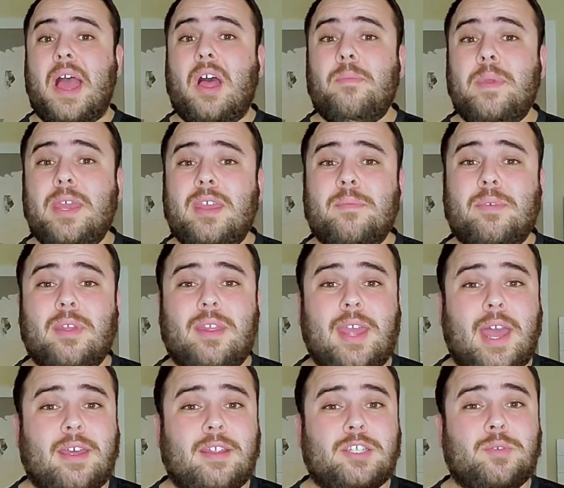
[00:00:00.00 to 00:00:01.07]
I'll be completely
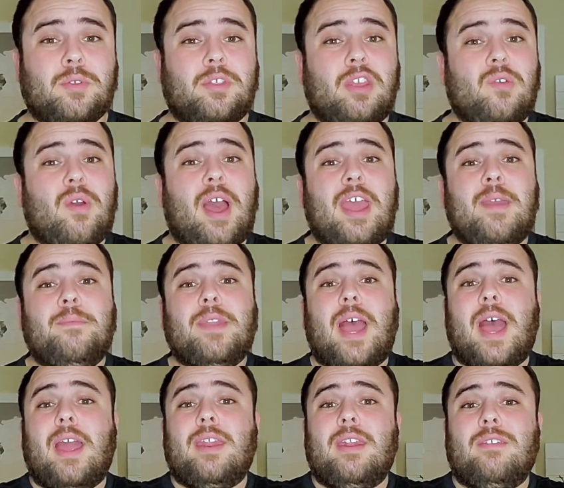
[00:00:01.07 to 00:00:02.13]
honest with you. I am
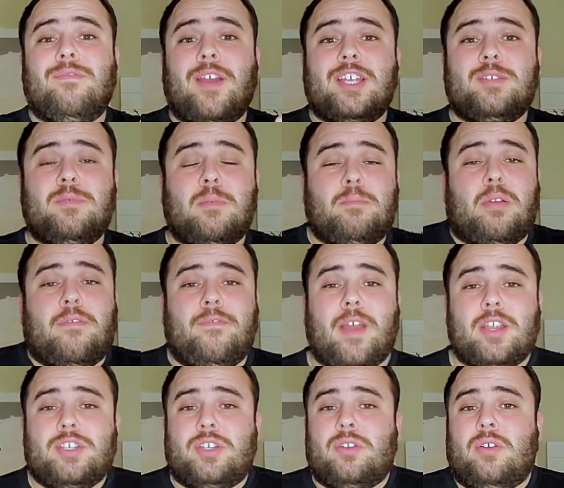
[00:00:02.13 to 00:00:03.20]
not an investment
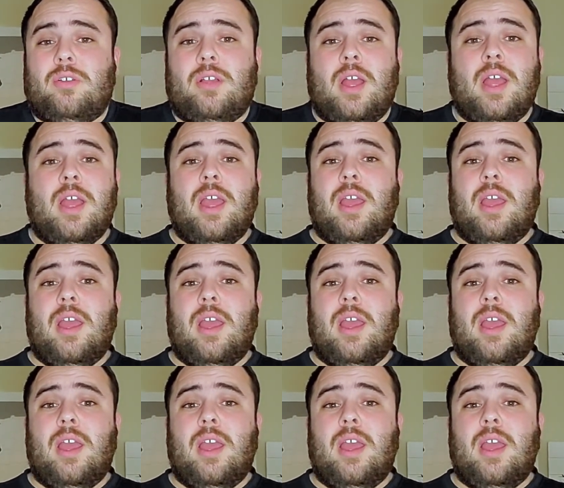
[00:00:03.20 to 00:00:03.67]
professional,